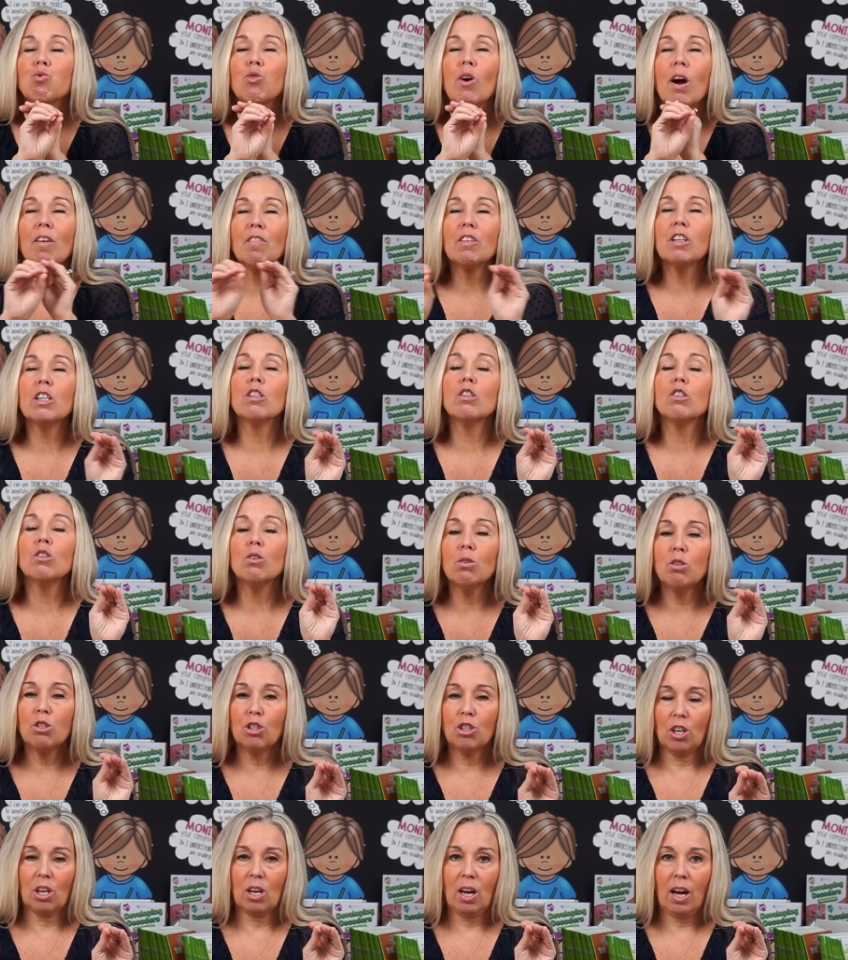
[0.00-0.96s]

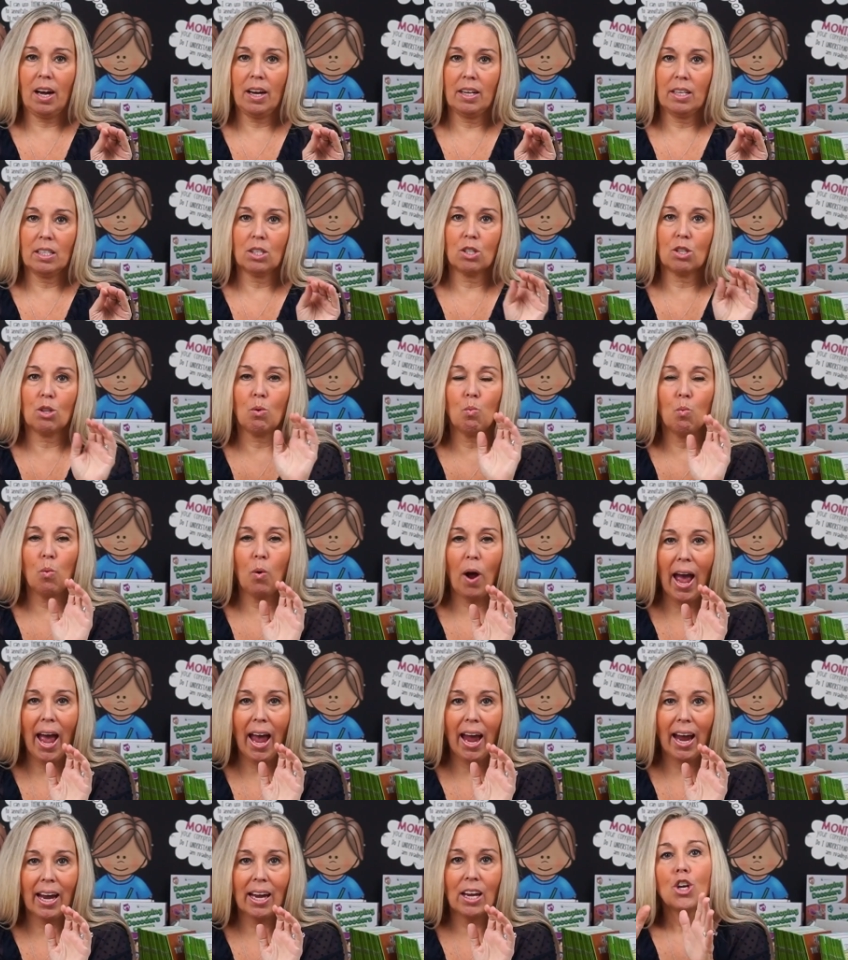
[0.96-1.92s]
revolutionize the
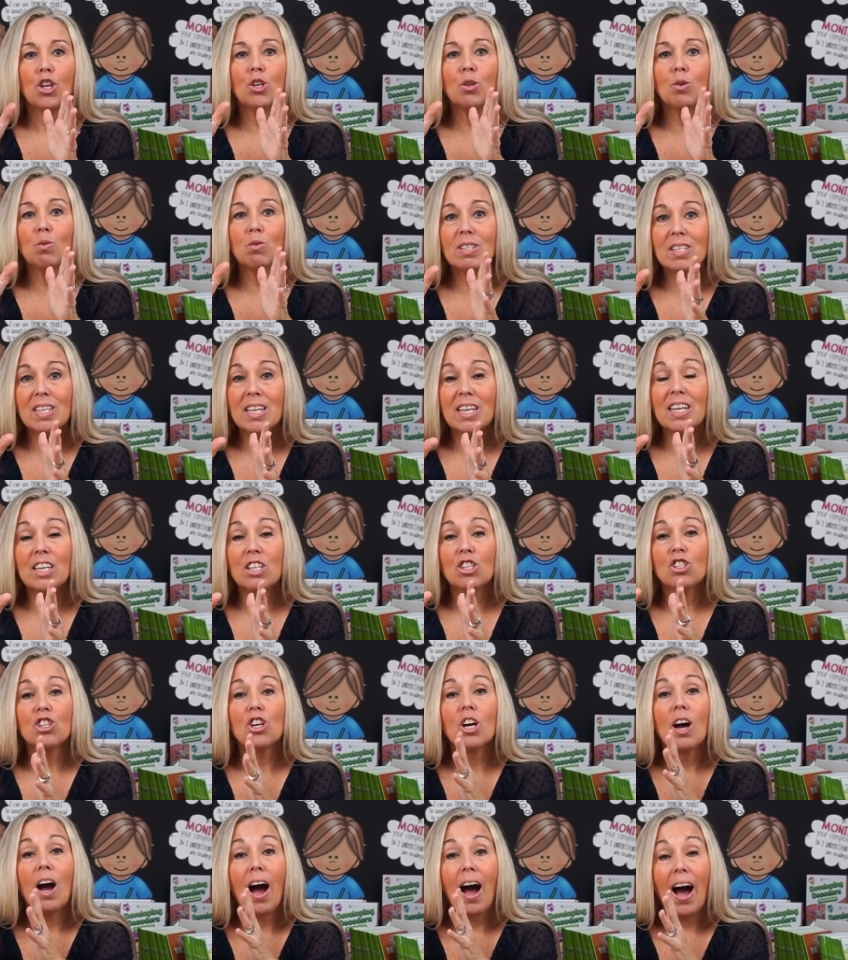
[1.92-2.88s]
way you
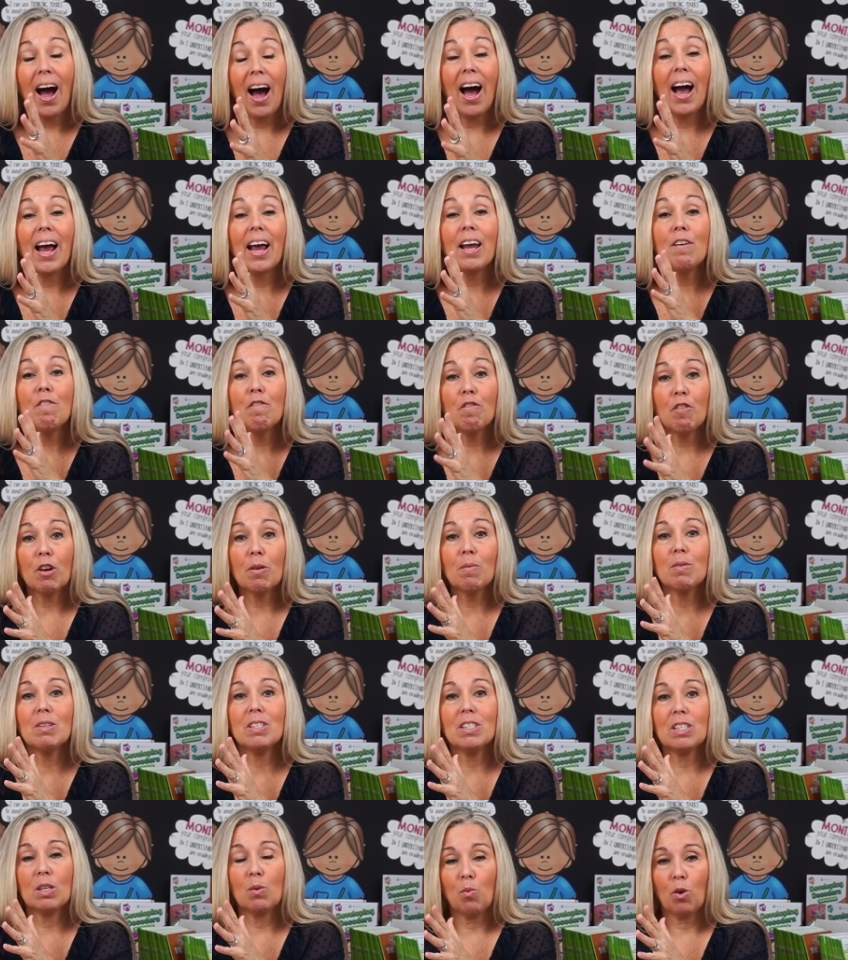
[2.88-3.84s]
teach high
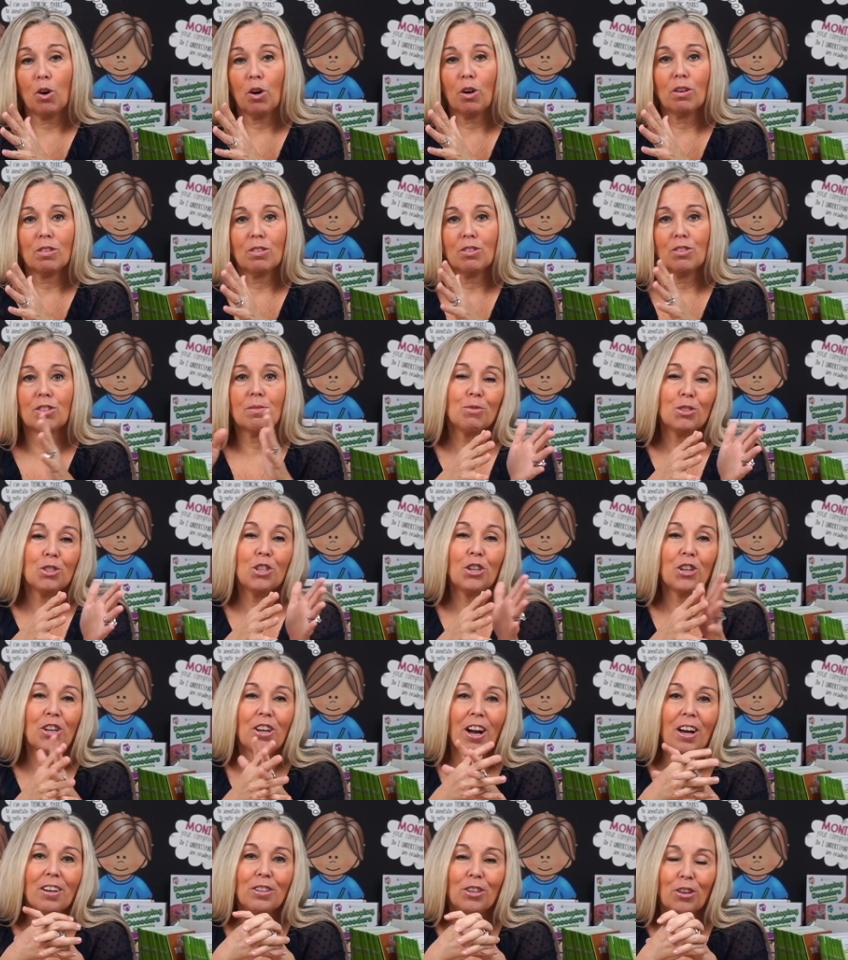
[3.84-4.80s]
frequency words to your
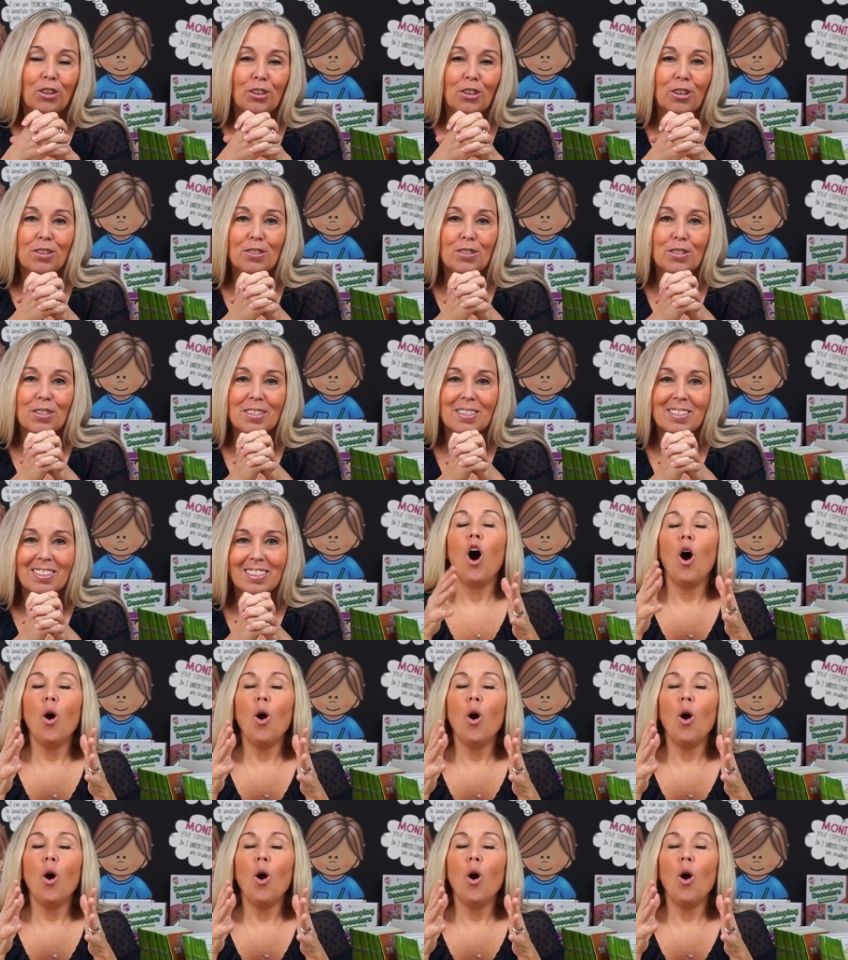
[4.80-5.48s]
young learners.